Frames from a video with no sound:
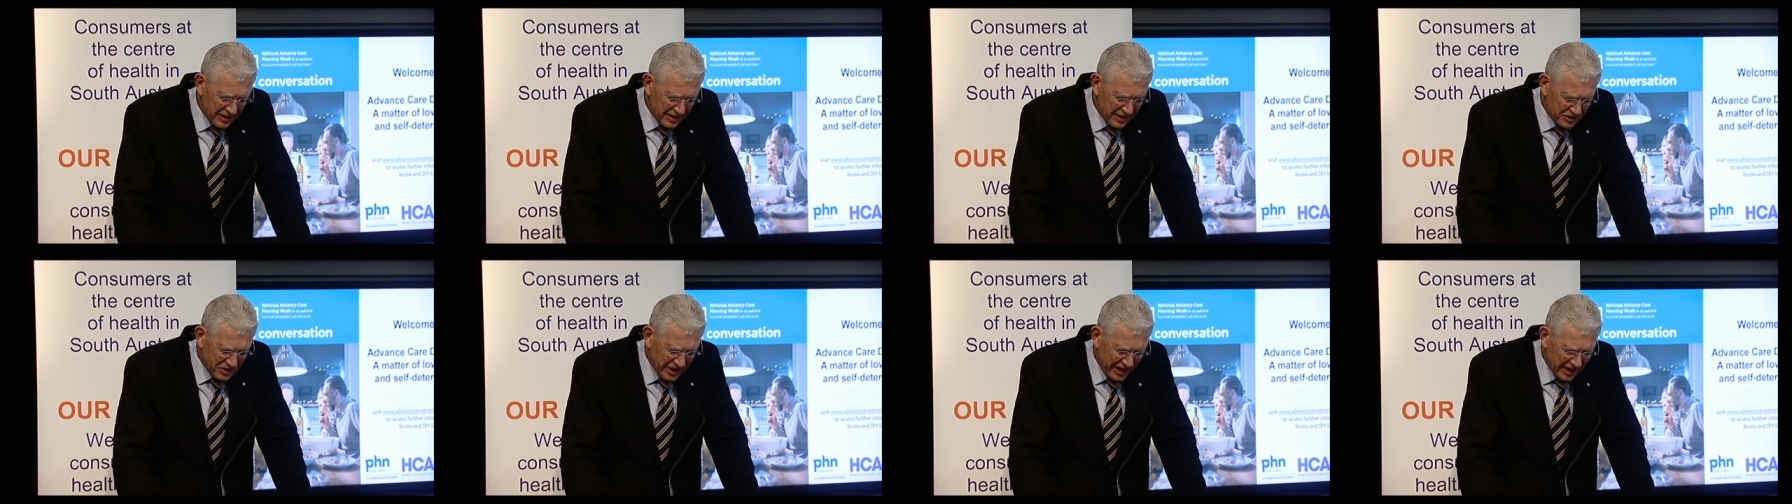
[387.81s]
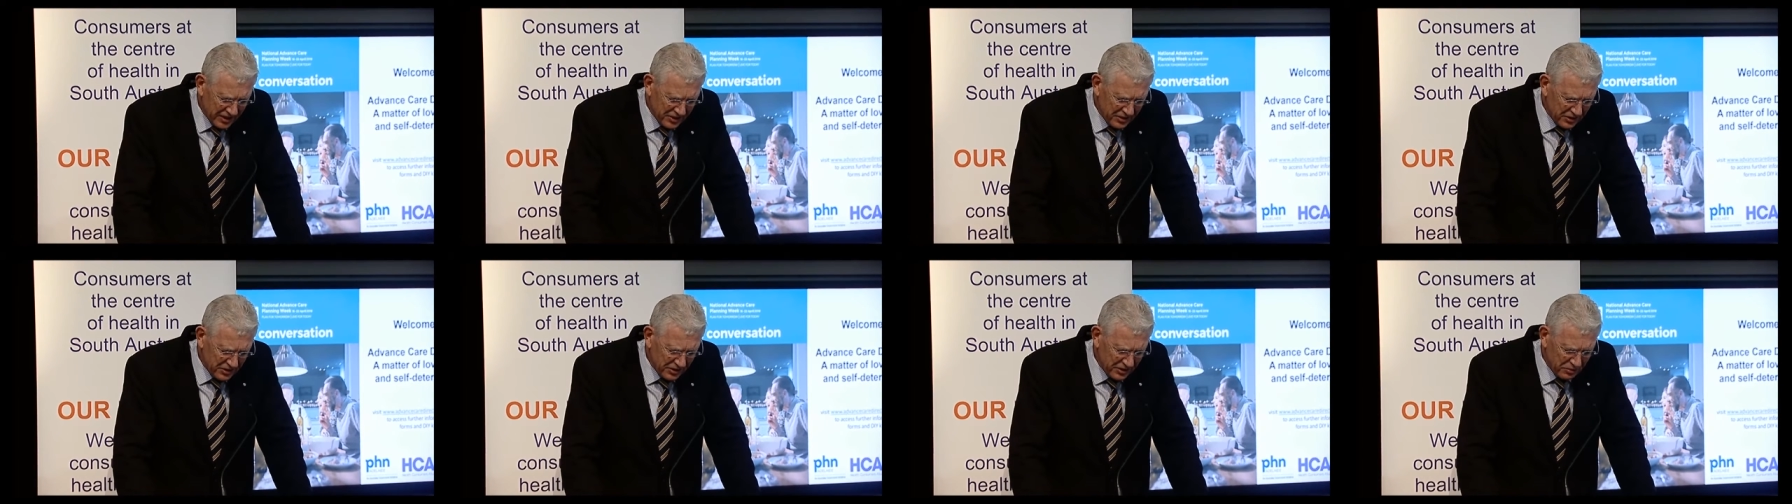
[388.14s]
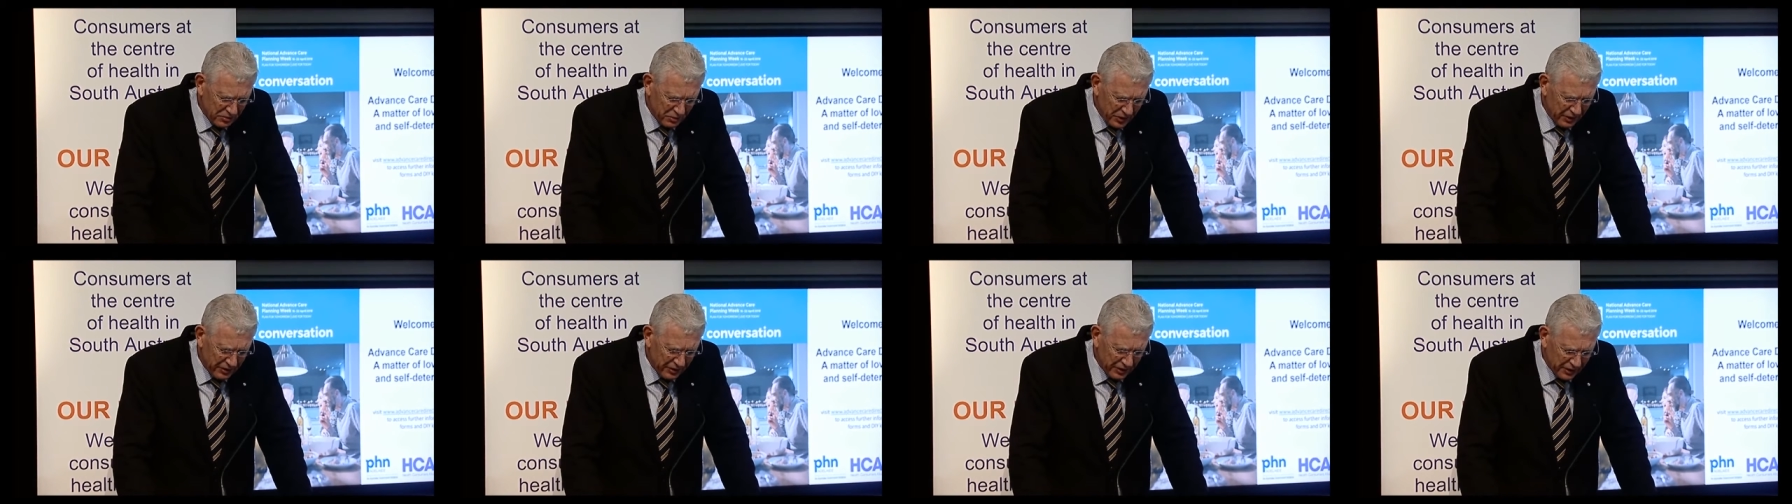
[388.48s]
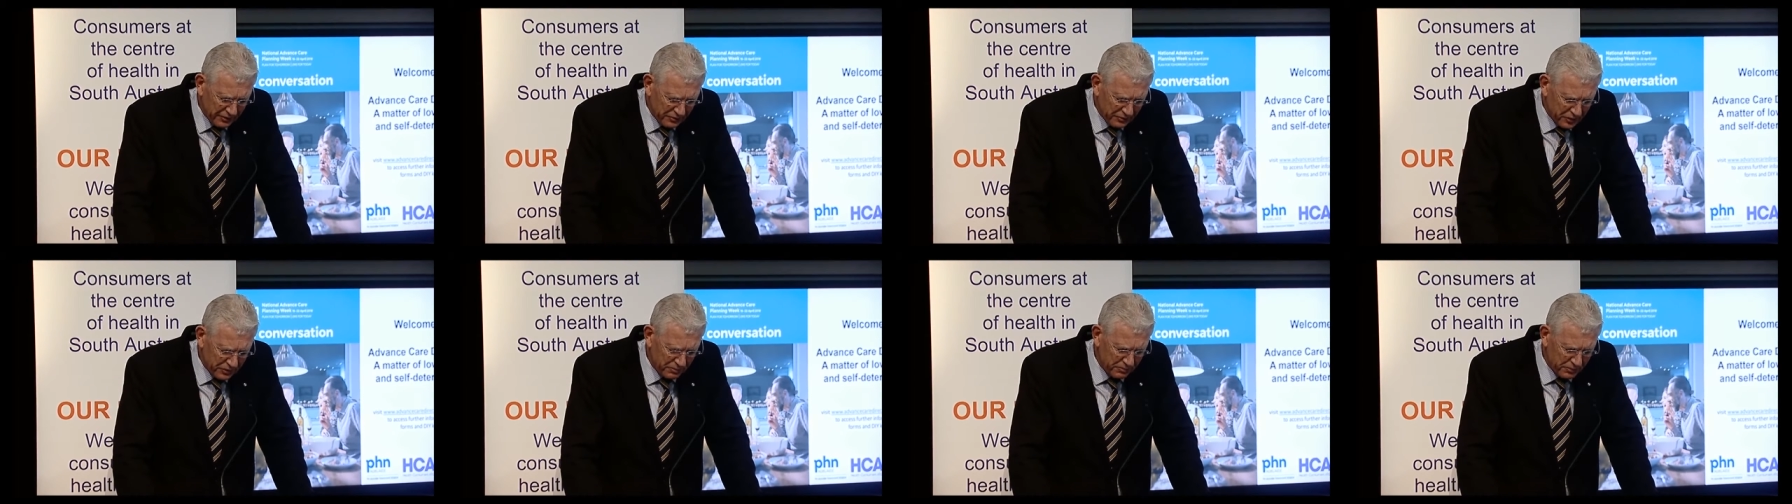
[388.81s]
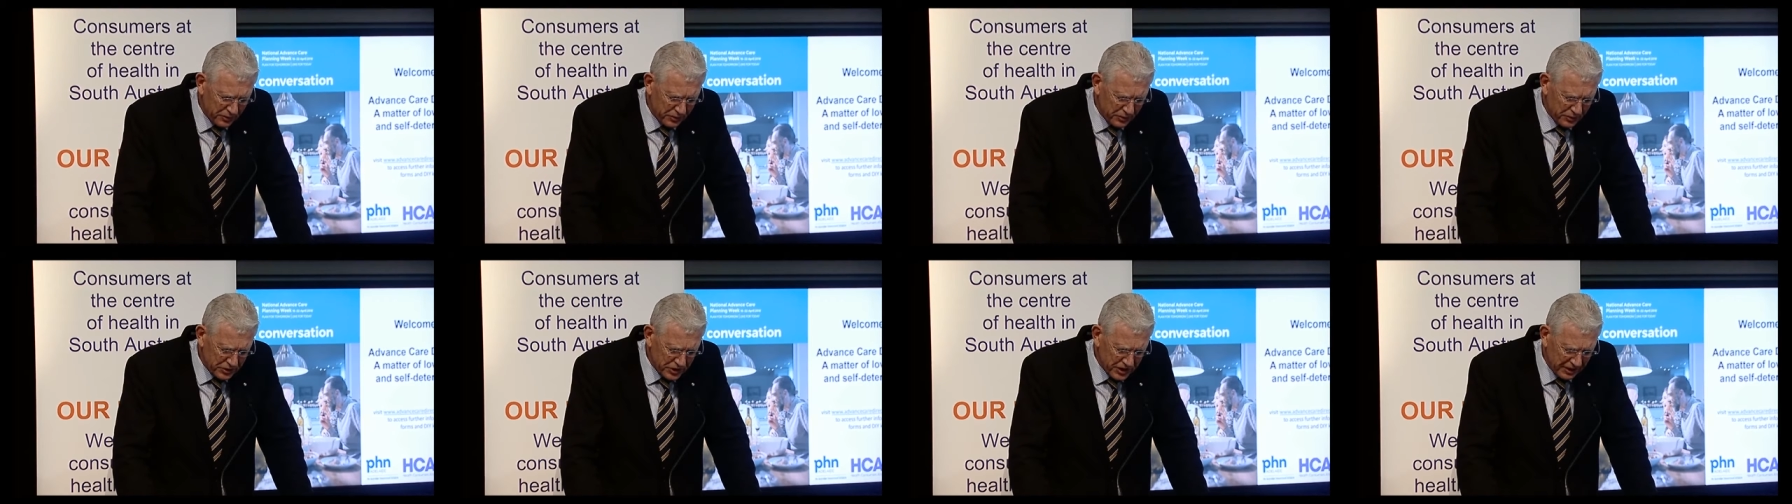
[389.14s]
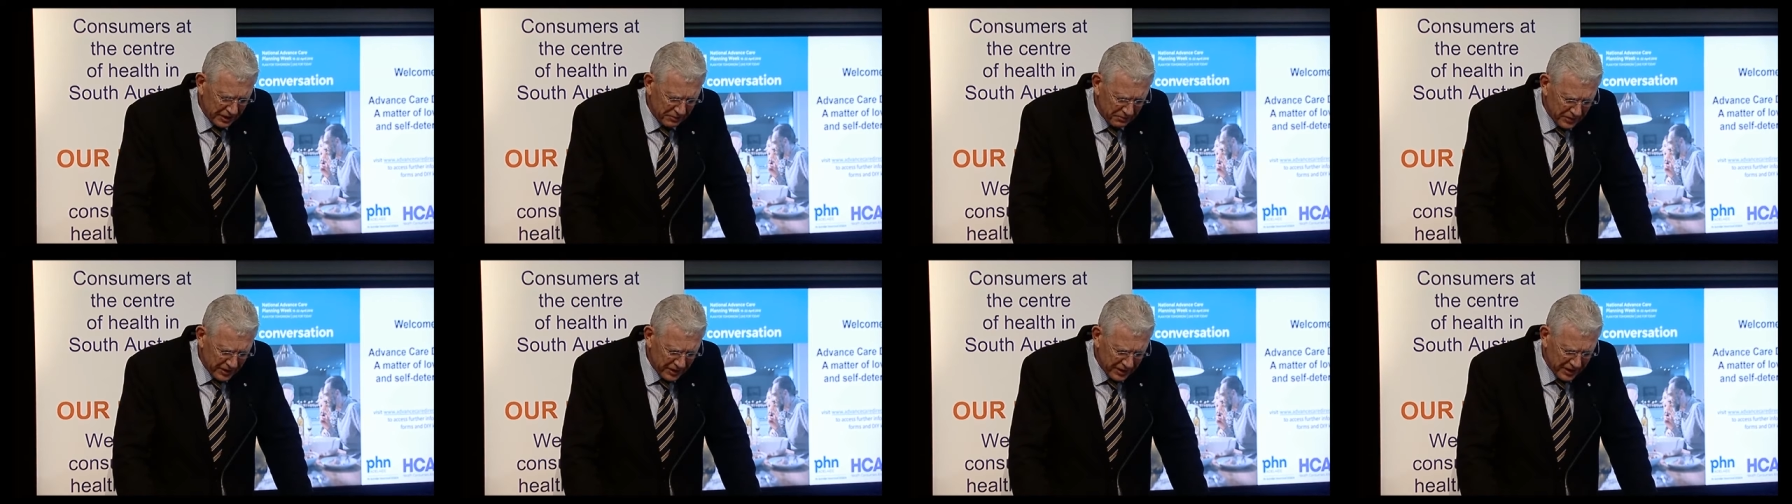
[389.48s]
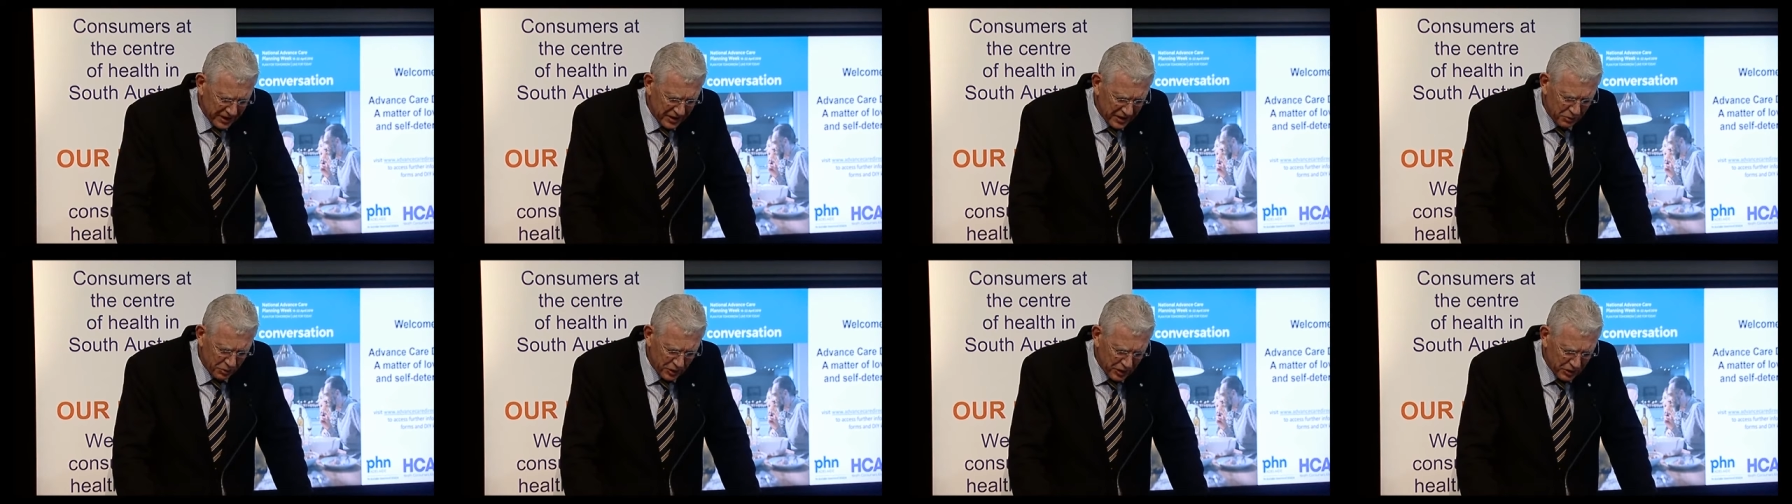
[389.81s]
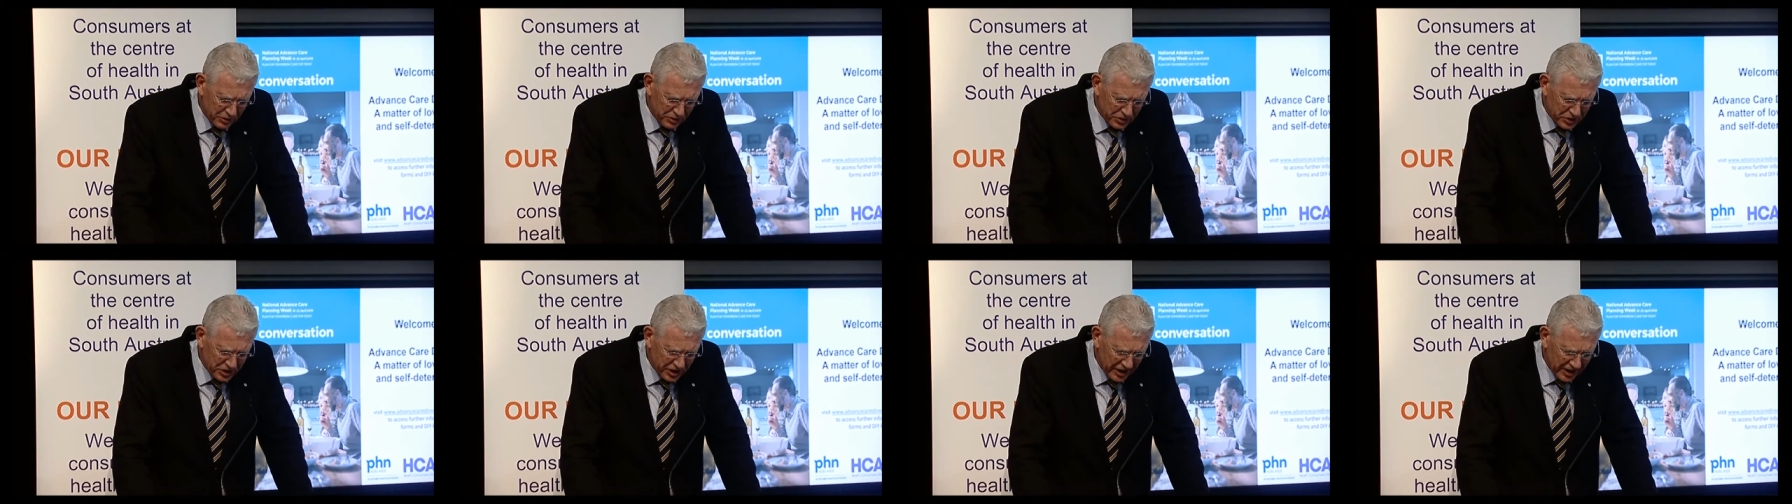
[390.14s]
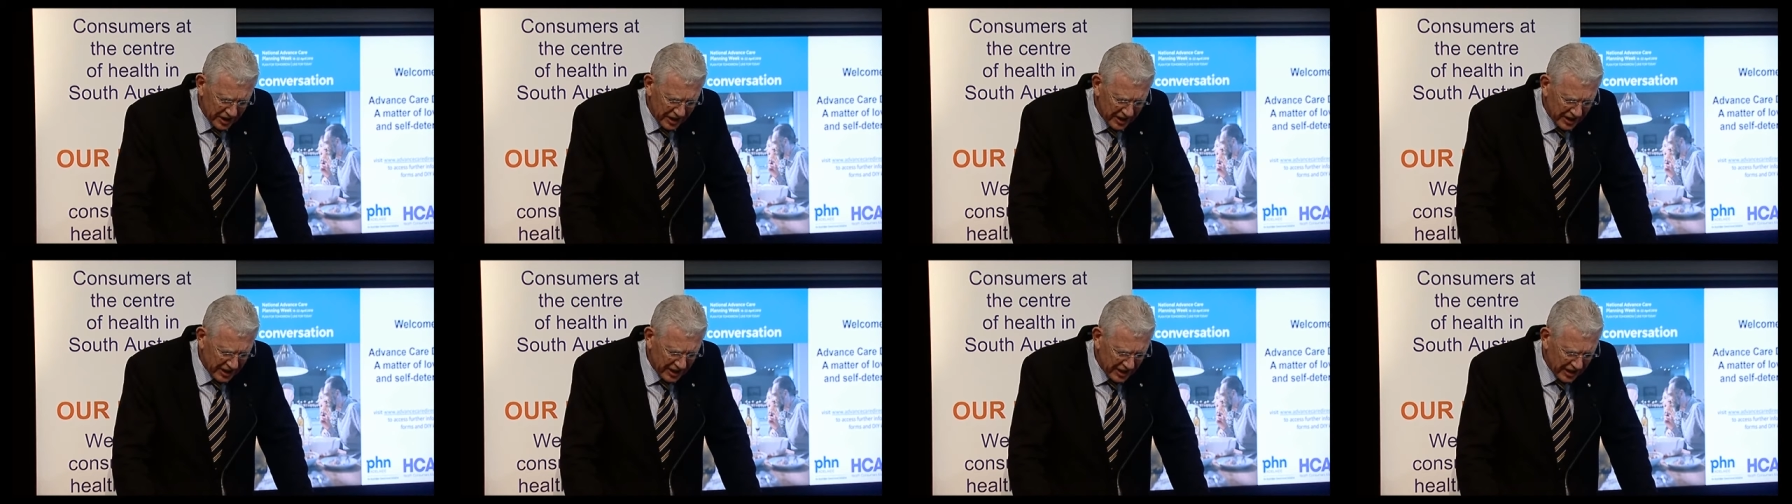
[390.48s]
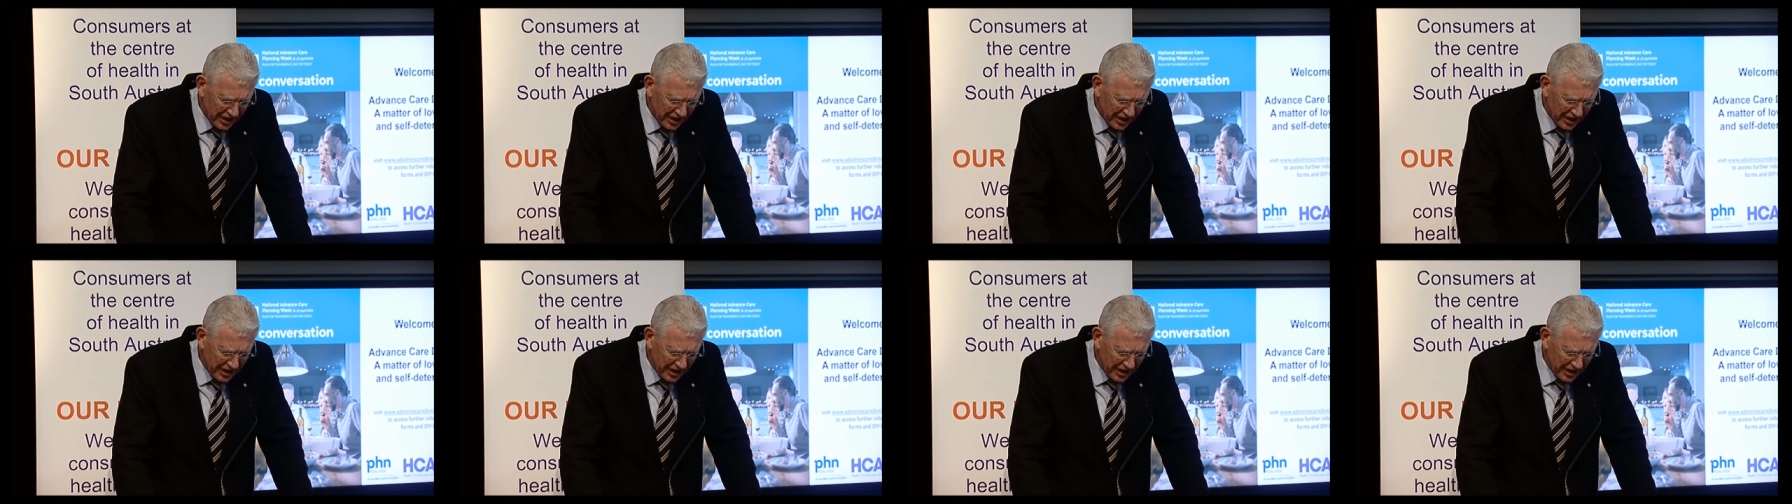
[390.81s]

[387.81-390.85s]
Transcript: tattooed, wearing a football jumper in a wheelchair,